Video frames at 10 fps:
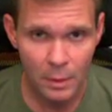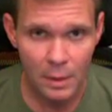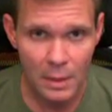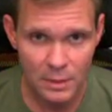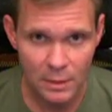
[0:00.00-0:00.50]

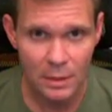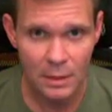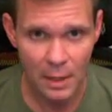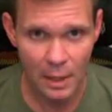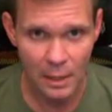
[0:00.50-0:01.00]
is
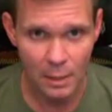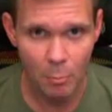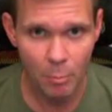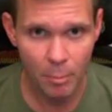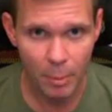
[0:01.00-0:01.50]
indicated
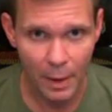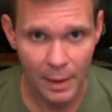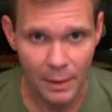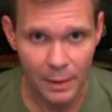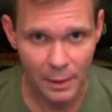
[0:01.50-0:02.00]
by
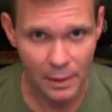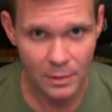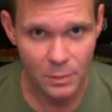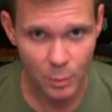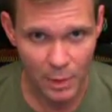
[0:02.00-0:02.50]
its
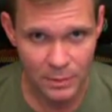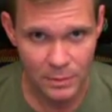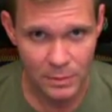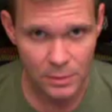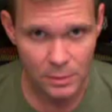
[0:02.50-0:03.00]

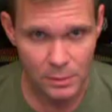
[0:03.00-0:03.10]
presence.